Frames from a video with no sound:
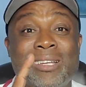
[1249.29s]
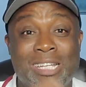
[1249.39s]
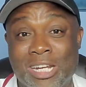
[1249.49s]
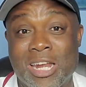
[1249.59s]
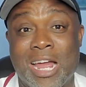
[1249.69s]

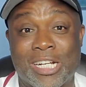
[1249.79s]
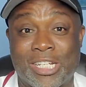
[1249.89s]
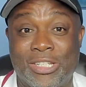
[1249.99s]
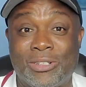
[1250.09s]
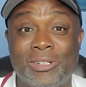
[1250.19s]
Good luck
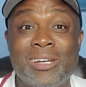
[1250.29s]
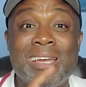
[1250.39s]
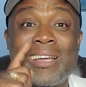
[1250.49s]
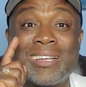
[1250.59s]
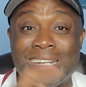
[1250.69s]
to you.
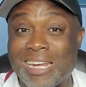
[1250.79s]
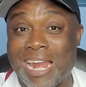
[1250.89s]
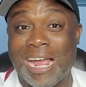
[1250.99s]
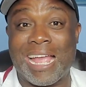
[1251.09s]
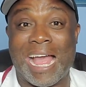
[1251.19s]
Good
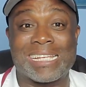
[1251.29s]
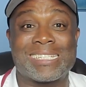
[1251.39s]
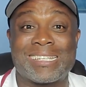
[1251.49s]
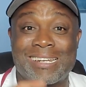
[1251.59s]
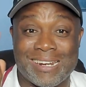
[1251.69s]
luck,
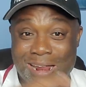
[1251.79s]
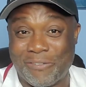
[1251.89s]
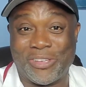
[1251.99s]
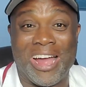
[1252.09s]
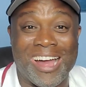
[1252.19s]
guys.
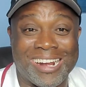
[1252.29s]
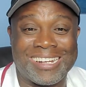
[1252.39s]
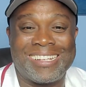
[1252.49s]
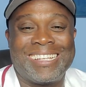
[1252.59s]
Love you all.